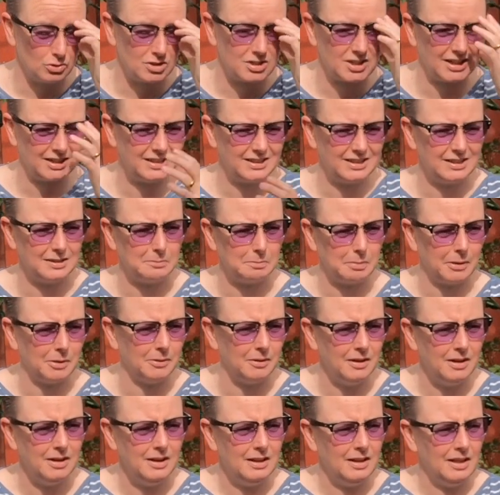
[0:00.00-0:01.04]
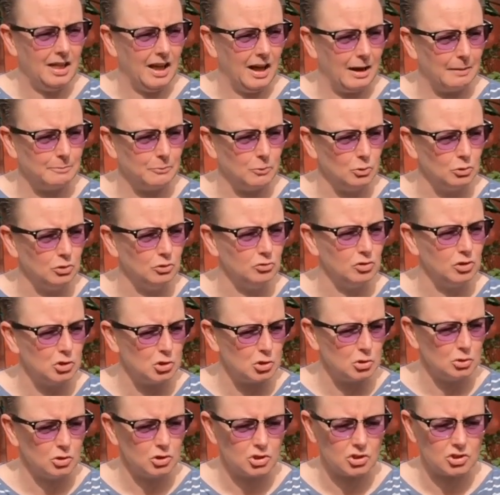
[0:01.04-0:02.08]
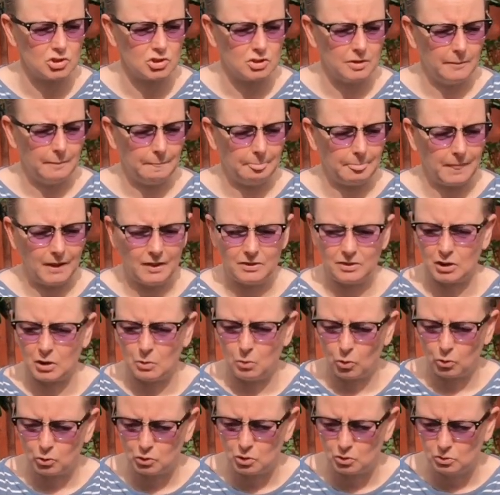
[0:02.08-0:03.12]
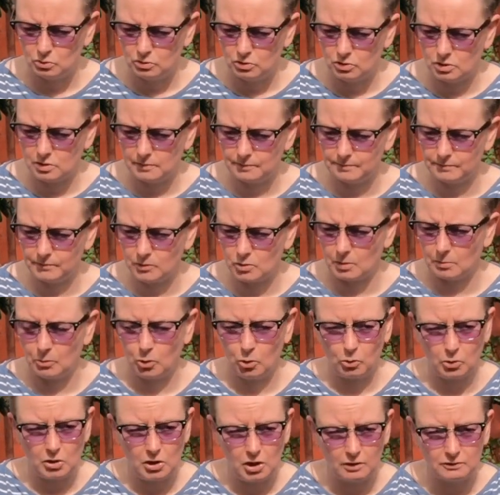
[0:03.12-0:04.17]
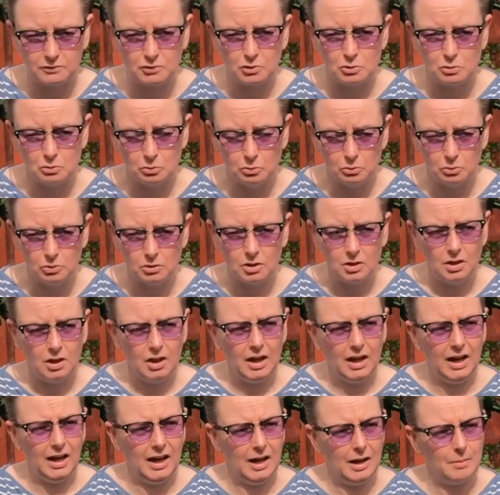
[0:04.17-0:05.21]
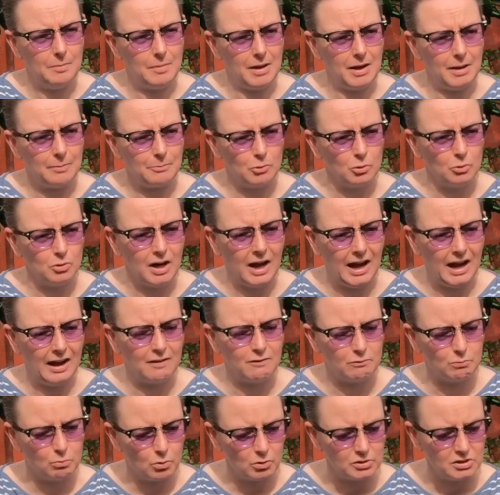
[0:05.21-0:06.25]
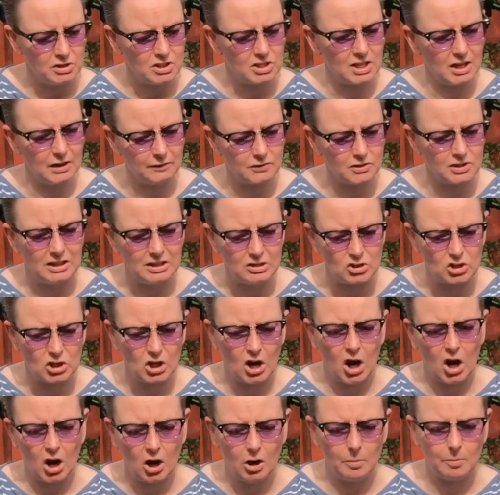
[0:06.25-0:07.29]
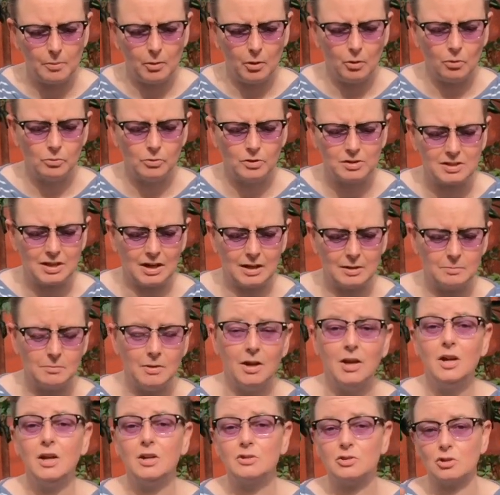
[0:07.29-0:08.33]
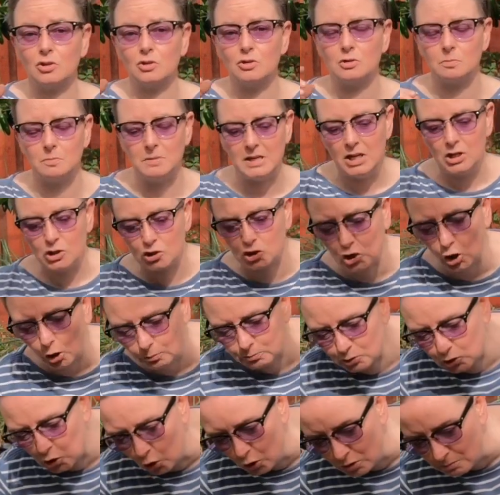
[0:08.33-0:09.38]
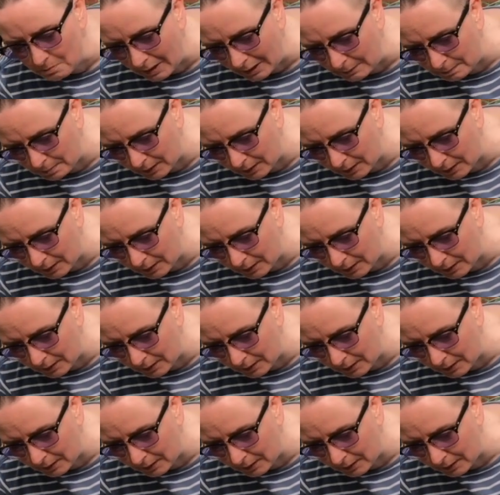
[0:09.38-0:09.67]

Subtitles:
excited about. I'm going to reduce the quad grows. So I'm not going to have 2, and I'm going to have 1 set of staging up all the time. Excuse me, stop chewing my